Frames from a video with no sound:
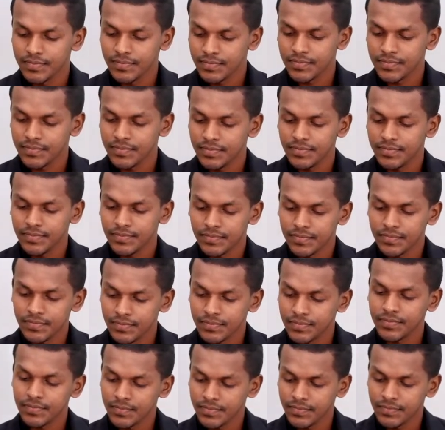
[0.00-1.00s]

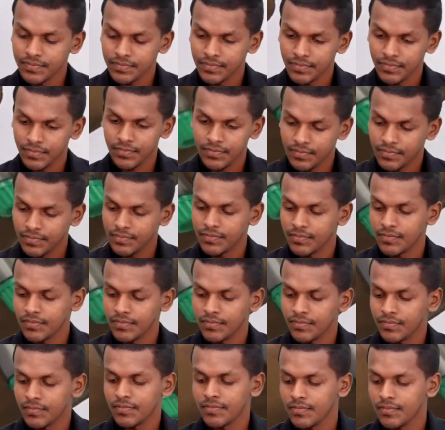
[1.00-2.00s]

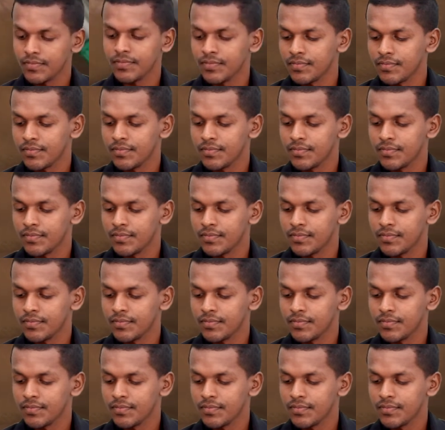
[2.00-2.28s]
(silence)